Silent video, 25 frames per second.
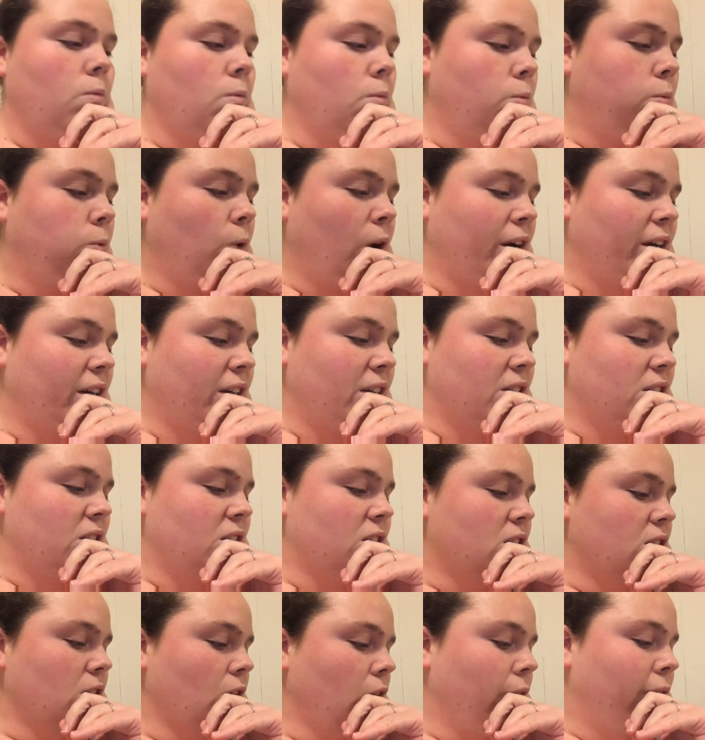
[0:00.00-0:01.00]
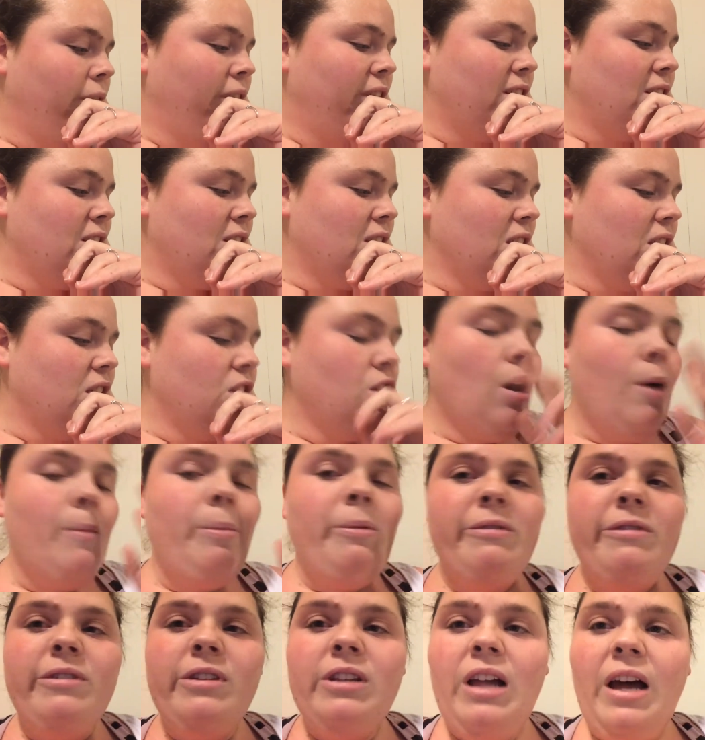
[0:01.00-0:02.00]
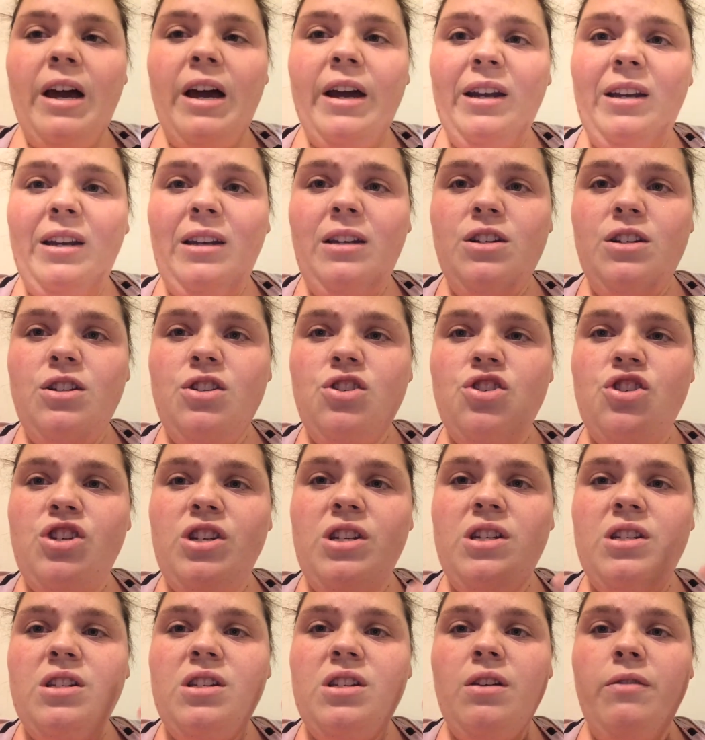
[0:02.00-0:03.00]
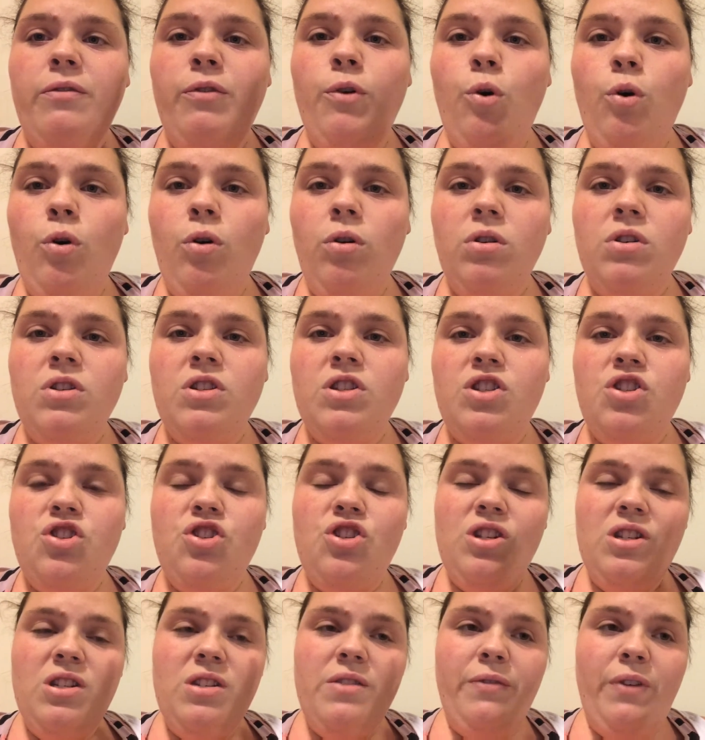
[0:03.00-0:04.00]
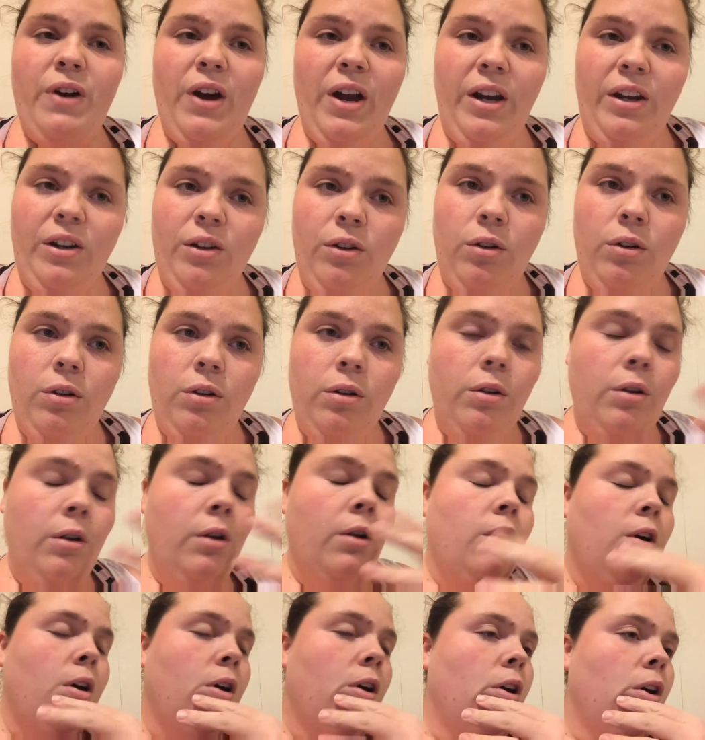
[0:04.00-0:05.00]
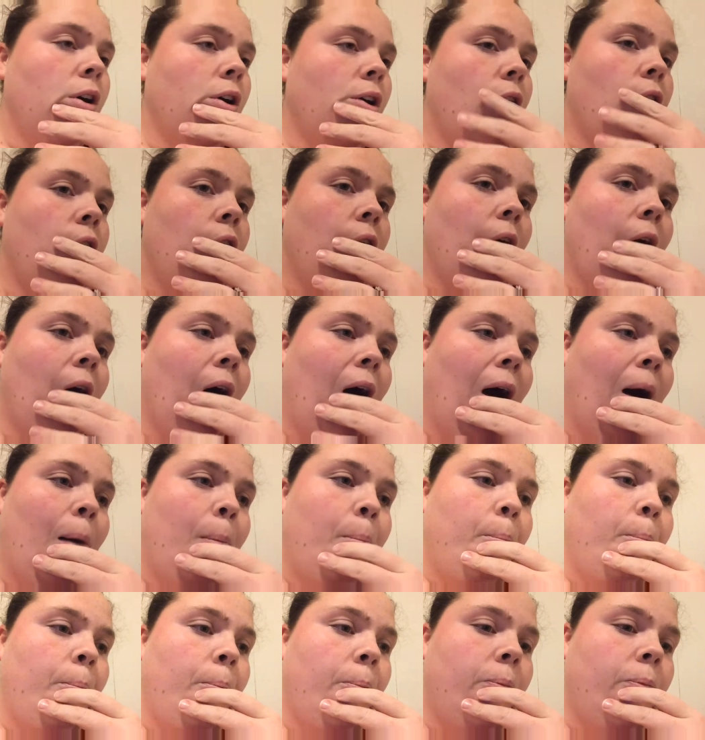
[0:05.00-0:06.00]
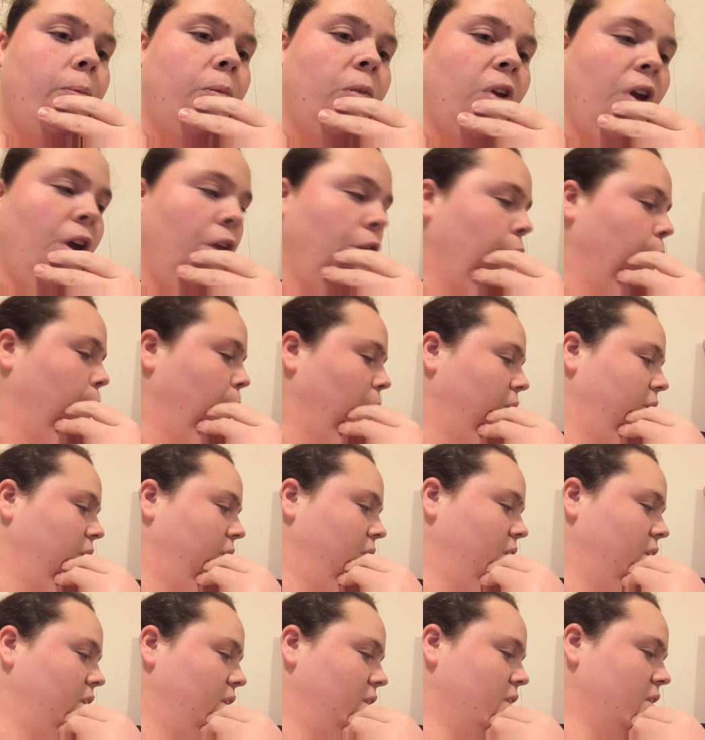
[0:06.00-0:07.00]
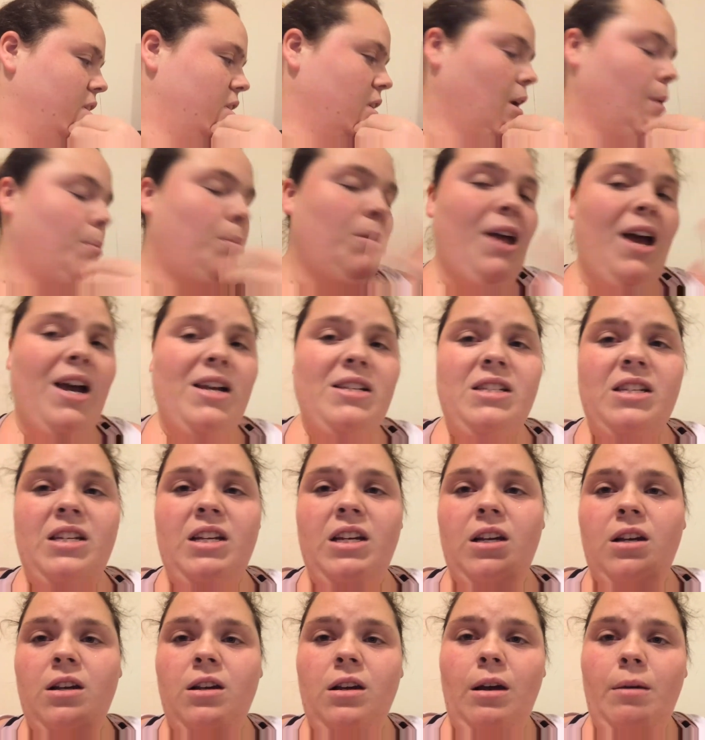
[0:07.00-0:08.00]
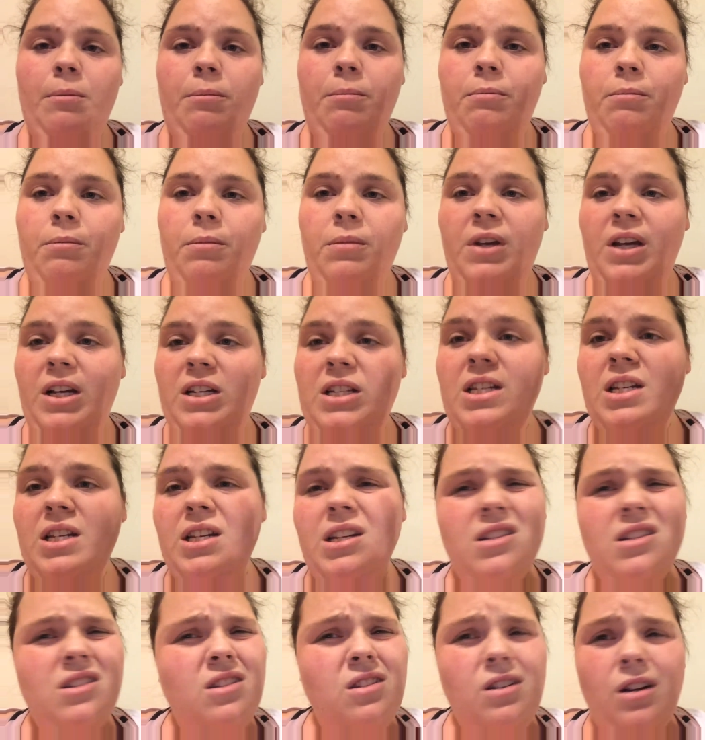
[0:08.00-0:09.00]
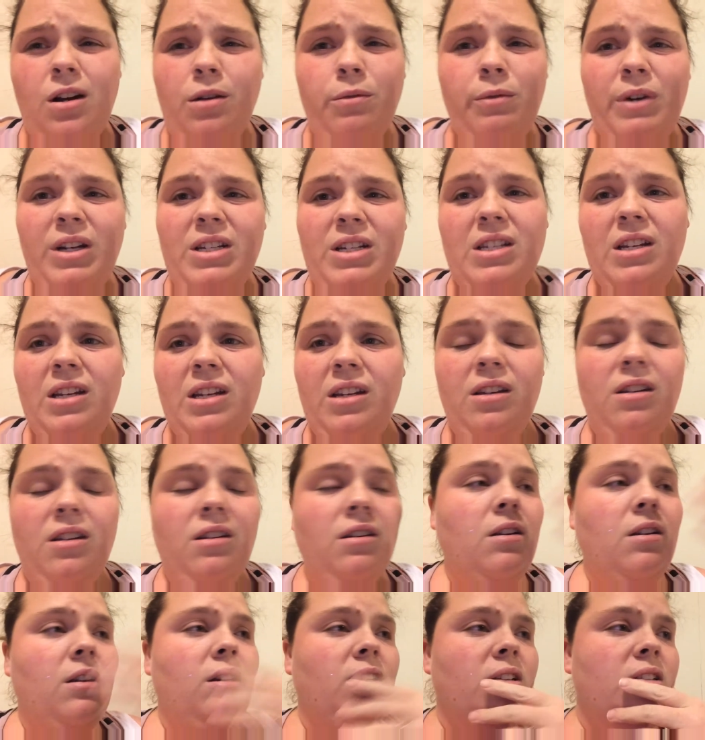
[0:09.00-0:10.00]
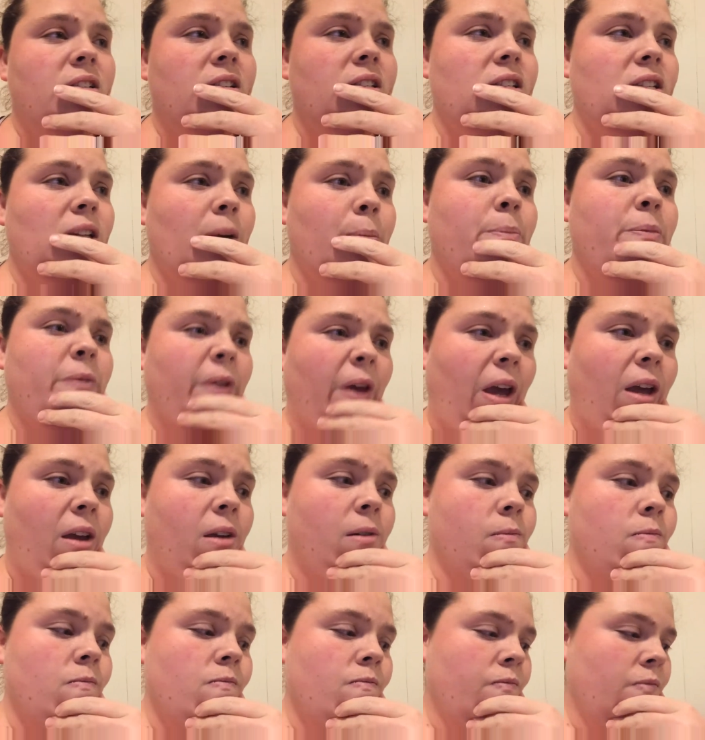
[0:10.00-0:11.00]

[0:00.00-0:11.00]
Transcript: One is obviously top of the line. She's a Volks, she's a vinyl. The other one is a plastic. I'm guessing it's not resin, it's something.